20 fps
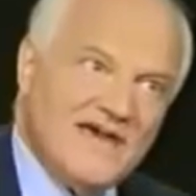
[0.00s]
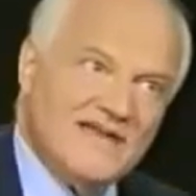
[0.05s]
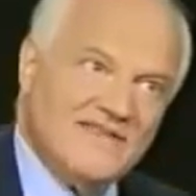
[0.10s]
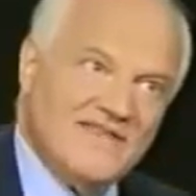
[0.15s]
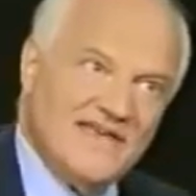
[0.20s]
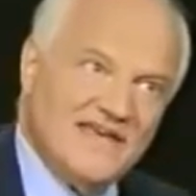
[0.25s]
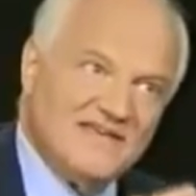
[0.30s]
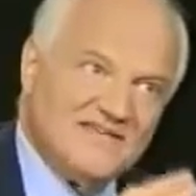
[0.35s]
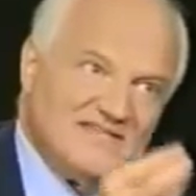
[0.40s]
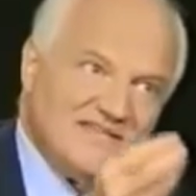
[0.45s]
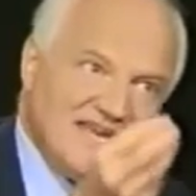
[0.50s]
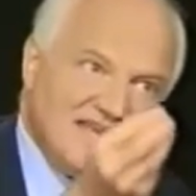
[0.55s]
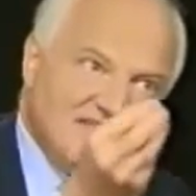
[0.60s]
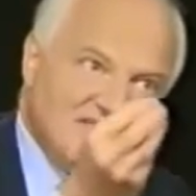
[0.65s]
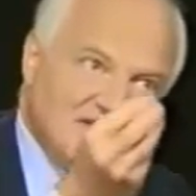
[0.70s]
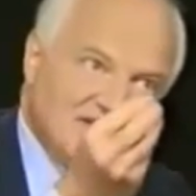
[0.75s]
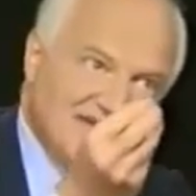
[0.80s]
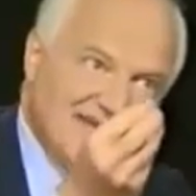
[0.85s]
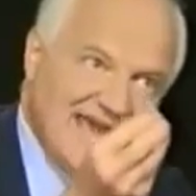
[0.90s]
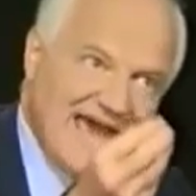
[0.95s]
And they
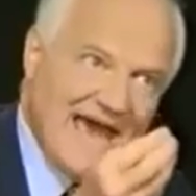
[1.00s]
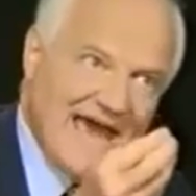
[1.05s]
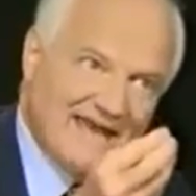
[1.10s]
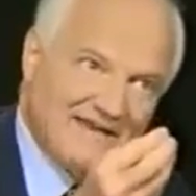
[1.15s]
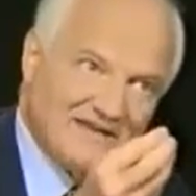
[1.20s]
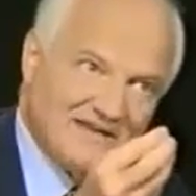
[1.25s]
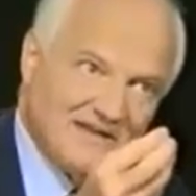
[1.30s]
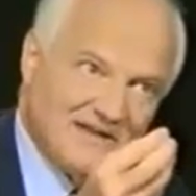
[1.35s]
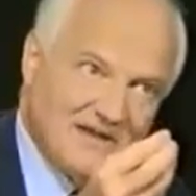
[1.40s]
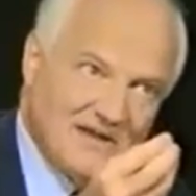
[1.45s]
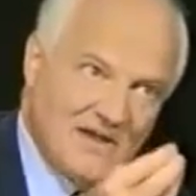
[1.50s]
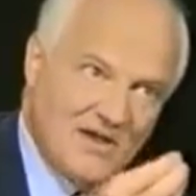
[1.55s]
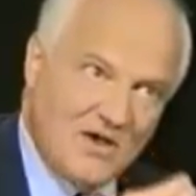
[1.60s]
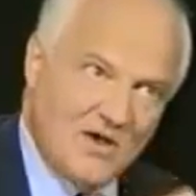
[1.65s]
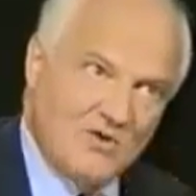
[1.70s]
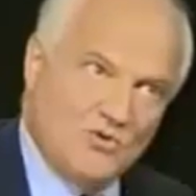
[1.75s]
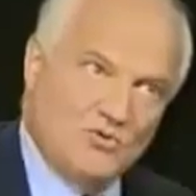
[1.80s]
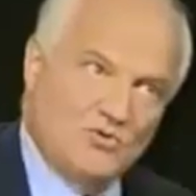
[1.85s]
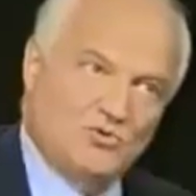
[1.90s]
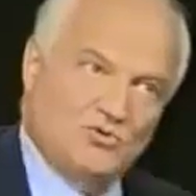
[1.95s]
say that GATT,
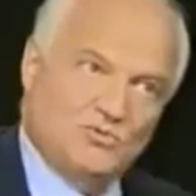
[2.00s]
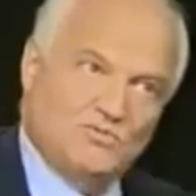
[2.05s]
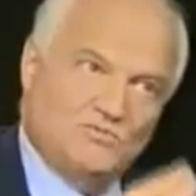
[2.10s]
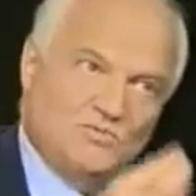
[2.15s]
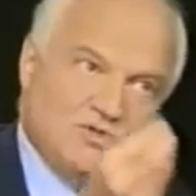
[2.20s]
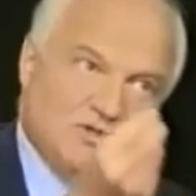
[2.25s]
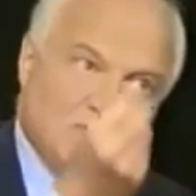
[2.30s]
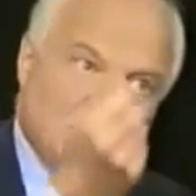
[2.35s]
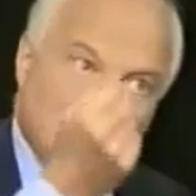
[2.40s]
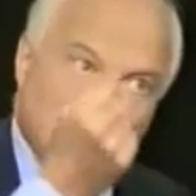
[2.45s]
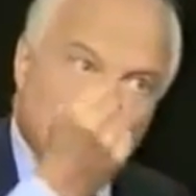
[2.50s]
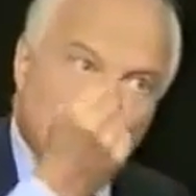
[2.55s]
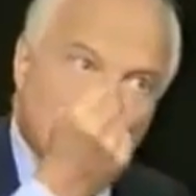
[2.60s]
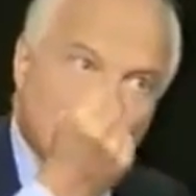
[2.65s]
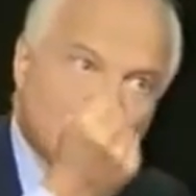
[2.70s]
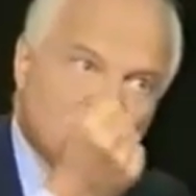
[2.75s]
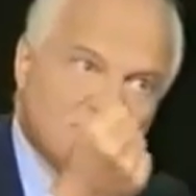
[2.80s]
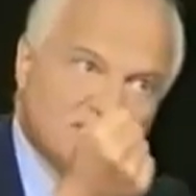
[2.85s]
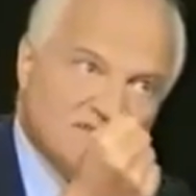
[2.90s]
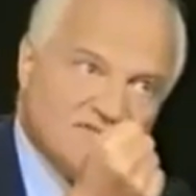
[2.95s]
the
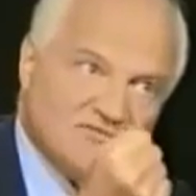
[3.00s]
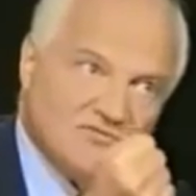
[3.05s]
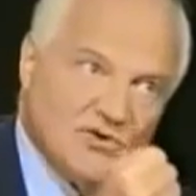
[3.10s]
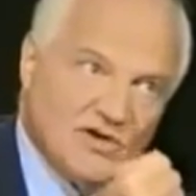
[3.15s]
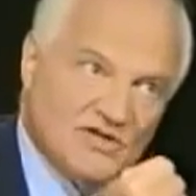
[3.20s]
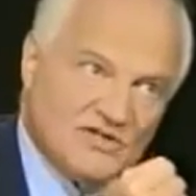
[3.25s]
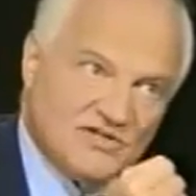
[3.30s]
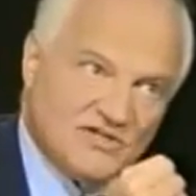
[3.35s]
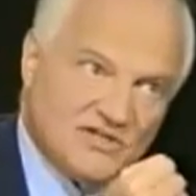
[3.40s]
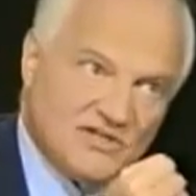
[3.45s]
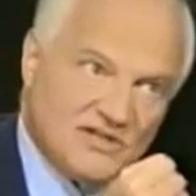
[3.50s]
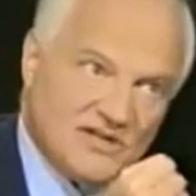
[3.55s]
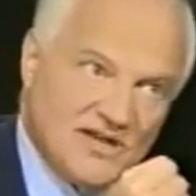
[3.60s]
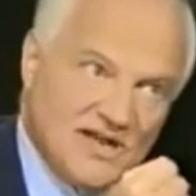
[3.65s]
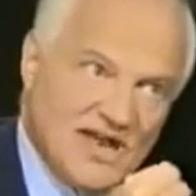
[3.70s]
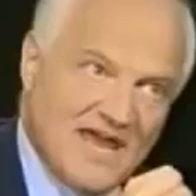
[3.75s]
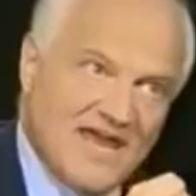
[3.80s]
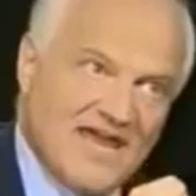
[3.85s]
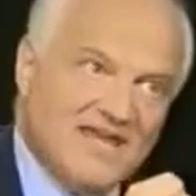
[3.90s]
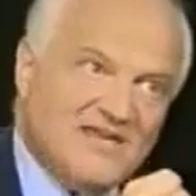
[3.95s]
purpose of which
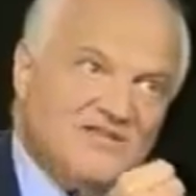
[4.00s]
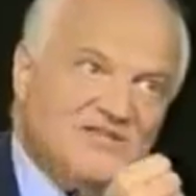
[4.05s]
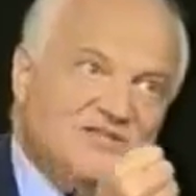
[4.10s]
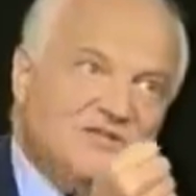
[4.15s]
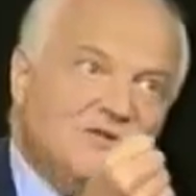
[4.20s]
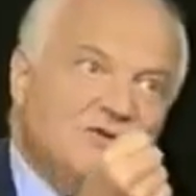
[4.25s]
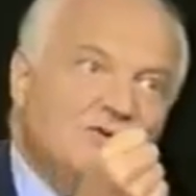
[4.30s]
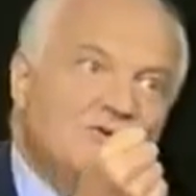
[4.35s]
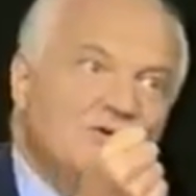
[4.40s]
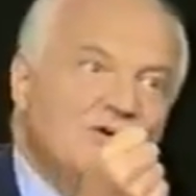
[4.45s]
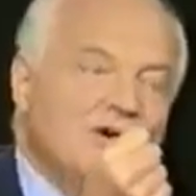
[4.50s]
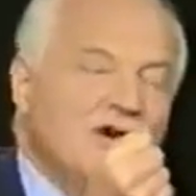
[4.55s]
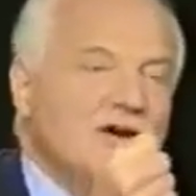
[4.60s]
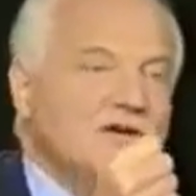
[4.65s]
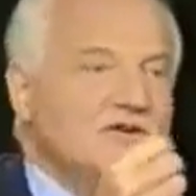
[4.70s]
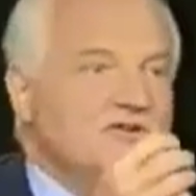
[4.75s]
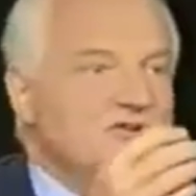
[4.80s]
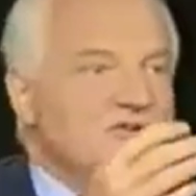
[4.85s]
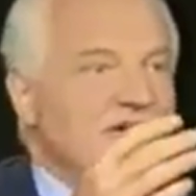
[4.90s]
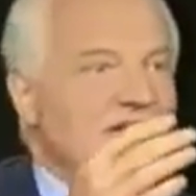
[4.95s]
is to
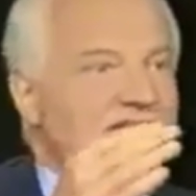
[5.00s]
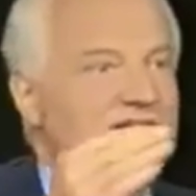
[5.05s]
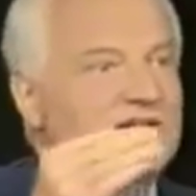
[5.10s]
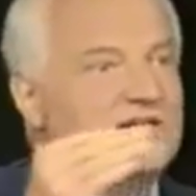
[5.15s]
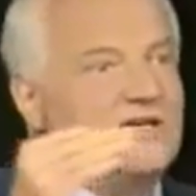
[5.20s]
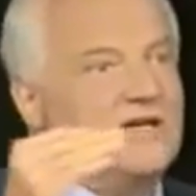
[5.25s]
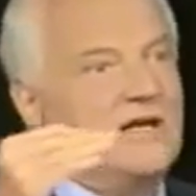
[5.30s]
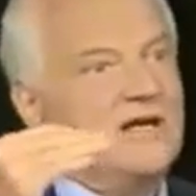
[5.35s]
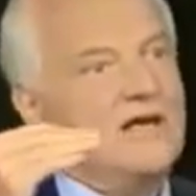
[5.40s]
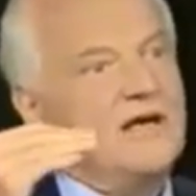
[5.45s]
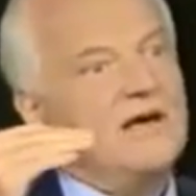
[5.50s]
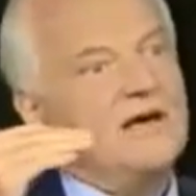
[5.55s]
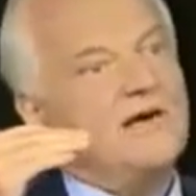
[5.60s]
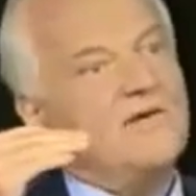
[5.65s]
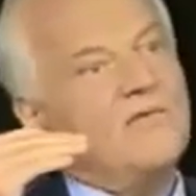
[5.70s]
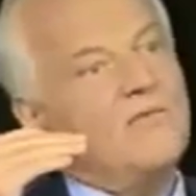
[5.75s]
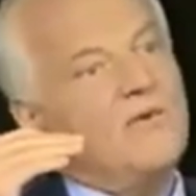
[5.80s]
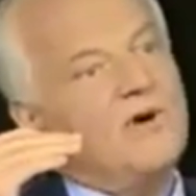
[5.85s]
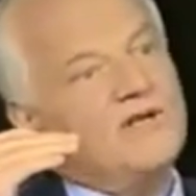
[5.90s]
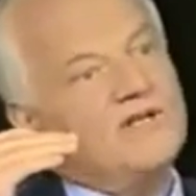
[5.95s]
create
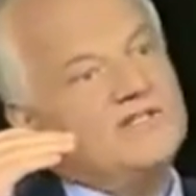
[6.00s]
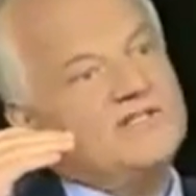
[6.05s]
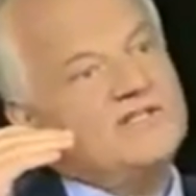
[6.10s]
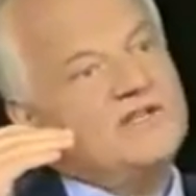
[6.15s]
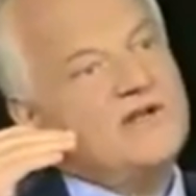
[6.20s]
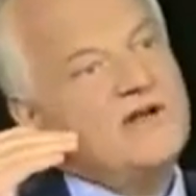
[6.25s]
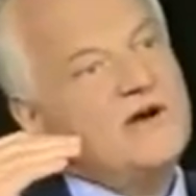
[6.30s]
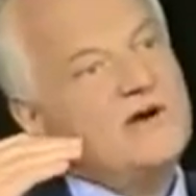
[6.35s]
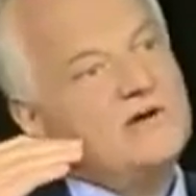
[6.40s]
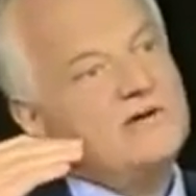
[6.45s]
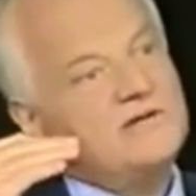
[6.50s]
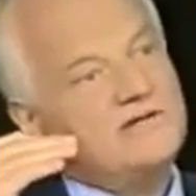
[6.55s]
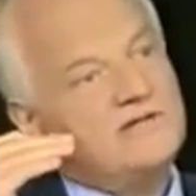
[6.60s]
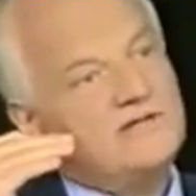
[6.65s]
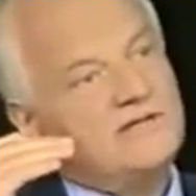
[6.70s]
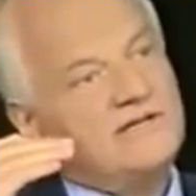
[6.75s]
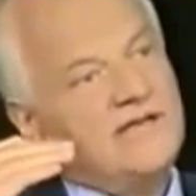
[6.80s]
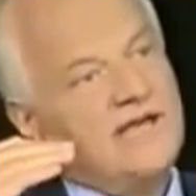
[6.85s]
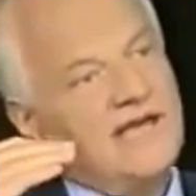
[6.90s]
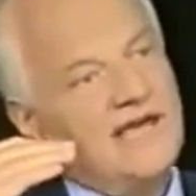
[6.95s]
what is
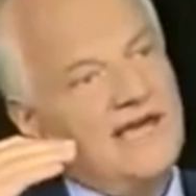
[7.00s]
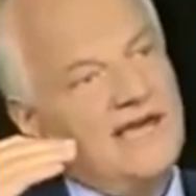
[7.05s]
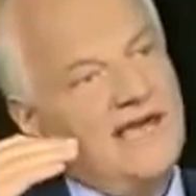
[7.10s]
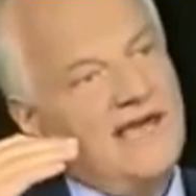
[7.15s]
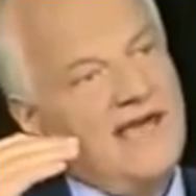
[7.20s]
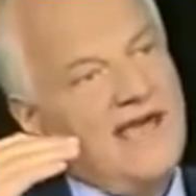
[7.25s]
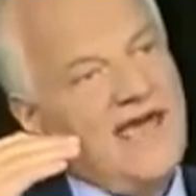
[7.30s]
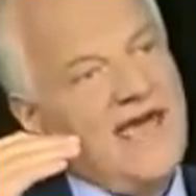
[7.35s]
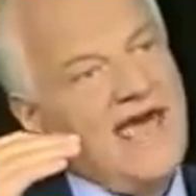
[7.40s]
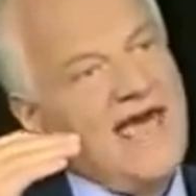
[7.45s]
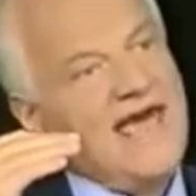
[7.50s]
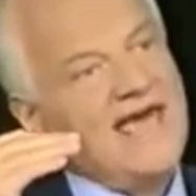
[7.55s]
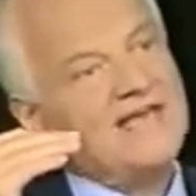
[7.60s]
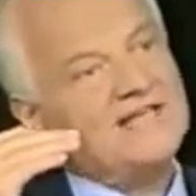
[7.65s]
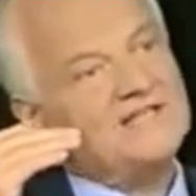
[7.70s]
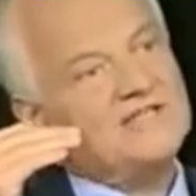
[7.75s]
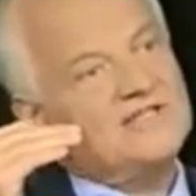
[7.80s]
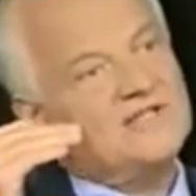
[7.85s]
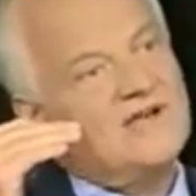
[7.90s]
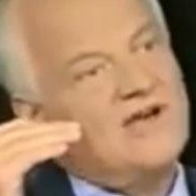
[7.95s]
known today
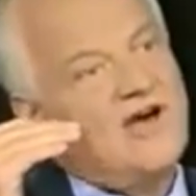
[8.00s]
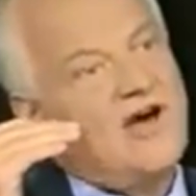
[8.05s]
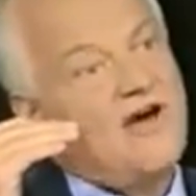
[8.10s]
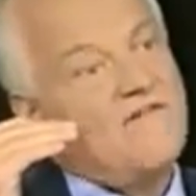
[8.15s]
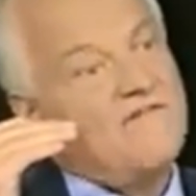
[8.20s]
as